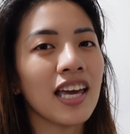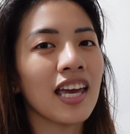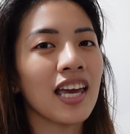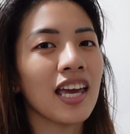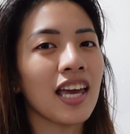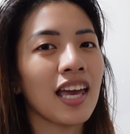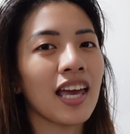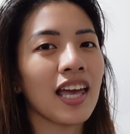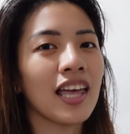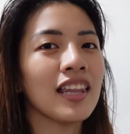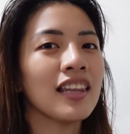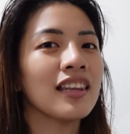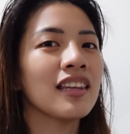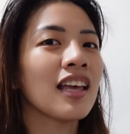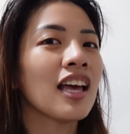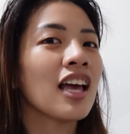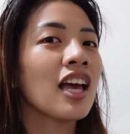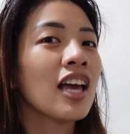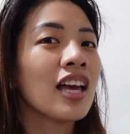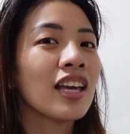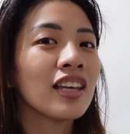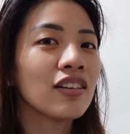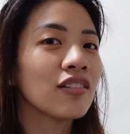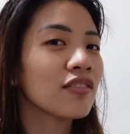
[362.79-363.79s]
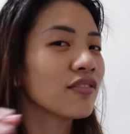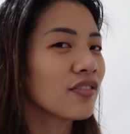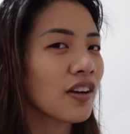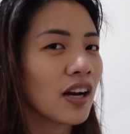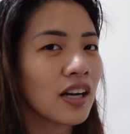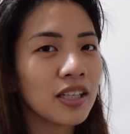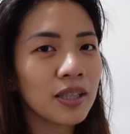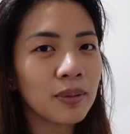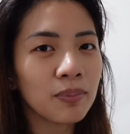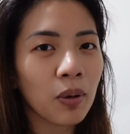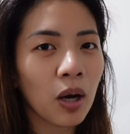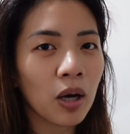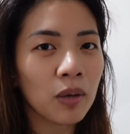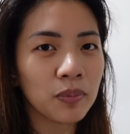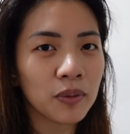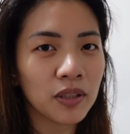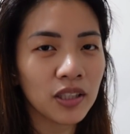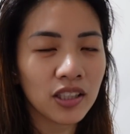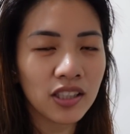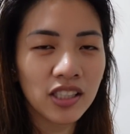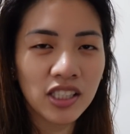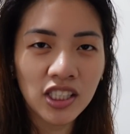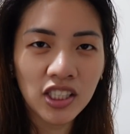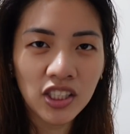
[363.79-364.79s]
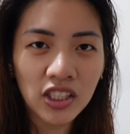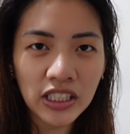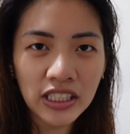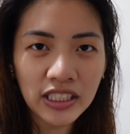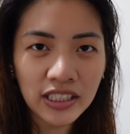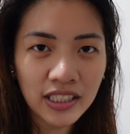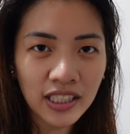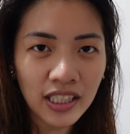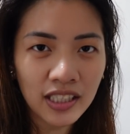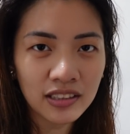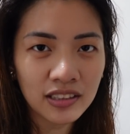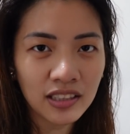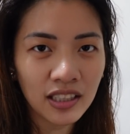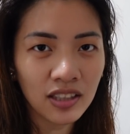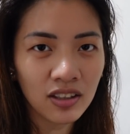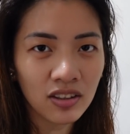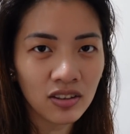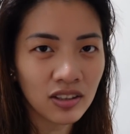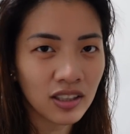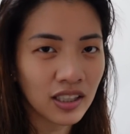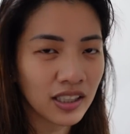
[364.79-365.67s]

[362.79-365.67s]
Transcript: and yung very popular ingredient ngayon